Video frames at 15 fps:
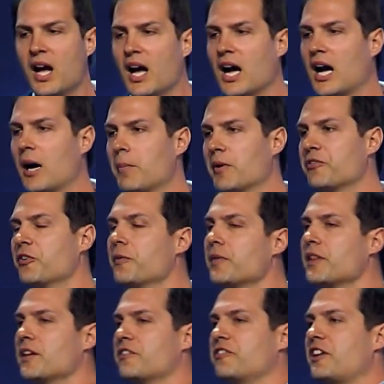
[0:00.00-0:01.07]
Uh, but from
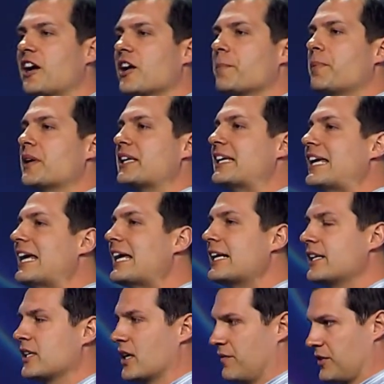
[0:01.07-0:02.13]
the very
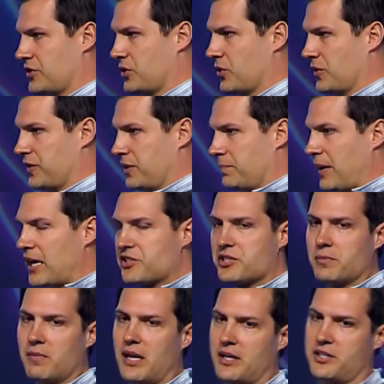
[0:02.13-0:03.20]
beginning of this whole thing, Pastor
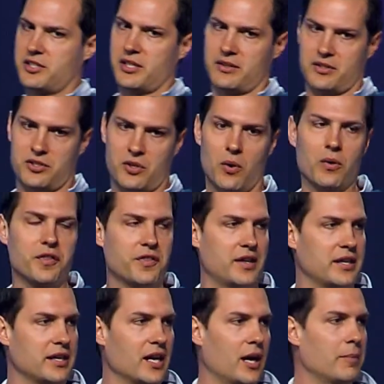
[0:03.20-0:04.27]
Mike set this whole
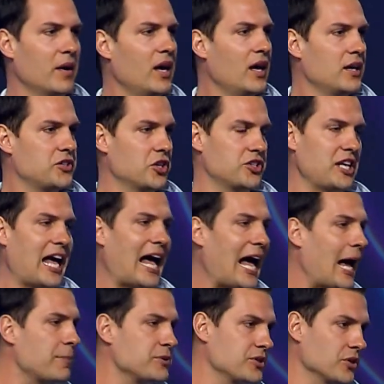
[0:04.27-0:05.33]
thing up just
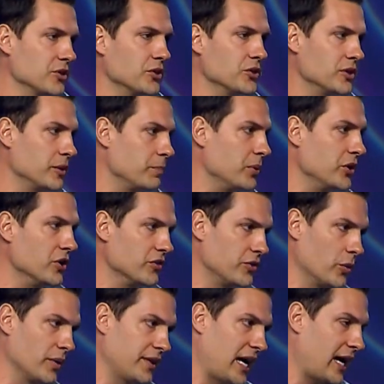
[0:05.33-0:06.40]
absolutely
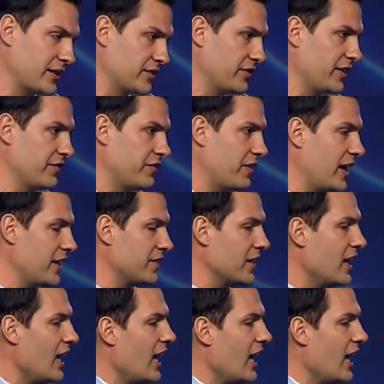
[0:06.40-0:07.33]
beautiful with Activate Faith.